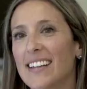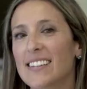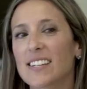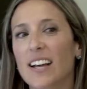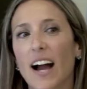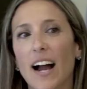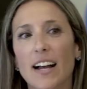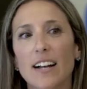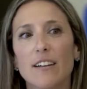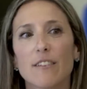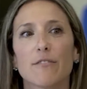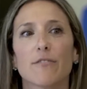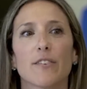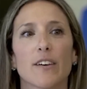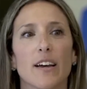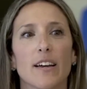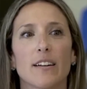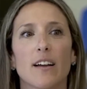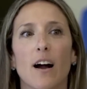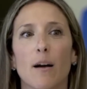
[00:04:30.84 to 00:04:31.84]
It's kind
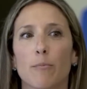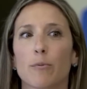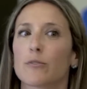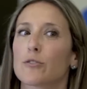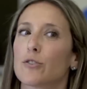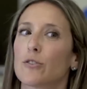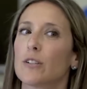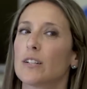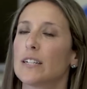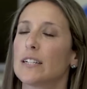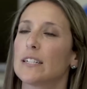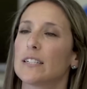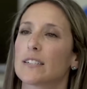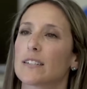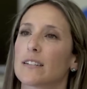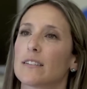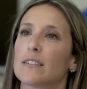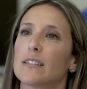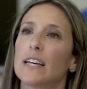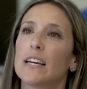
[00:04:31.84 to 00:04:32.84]
of an opportunity
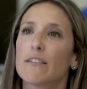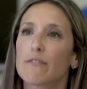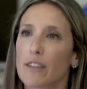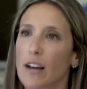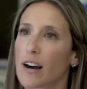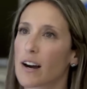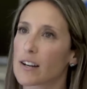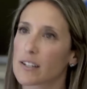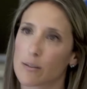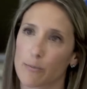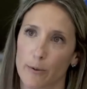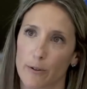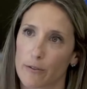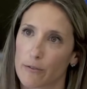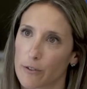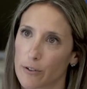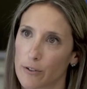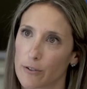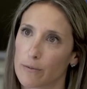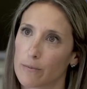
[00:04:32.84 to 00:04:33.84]
to leave the hospital
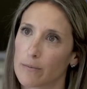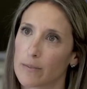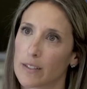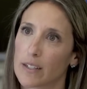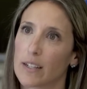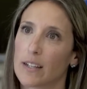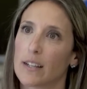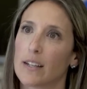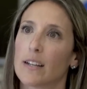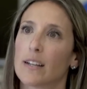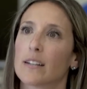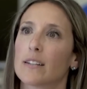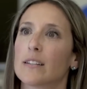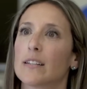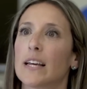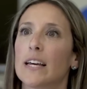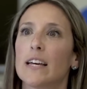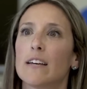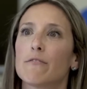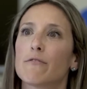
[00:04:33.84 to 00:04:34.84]
room,
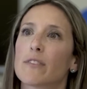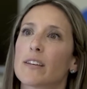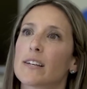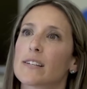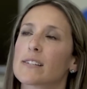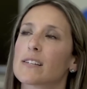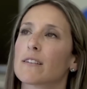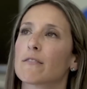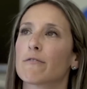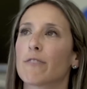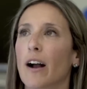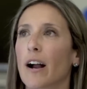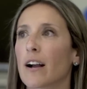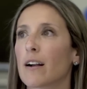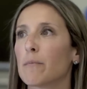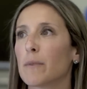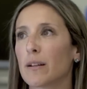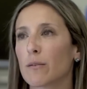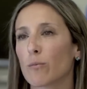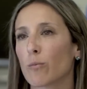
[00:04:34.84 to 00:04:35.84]
leave this
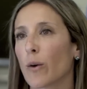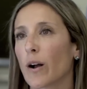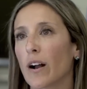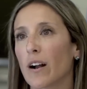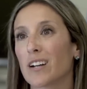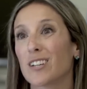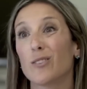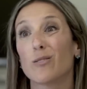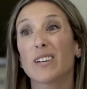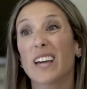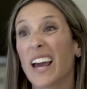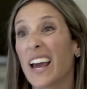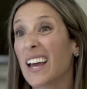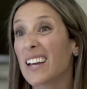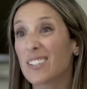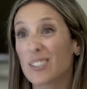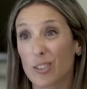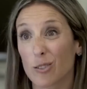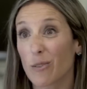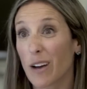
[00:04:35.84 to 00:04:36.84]
environment where you
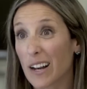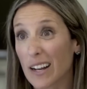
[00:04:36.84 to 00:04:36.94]
can't do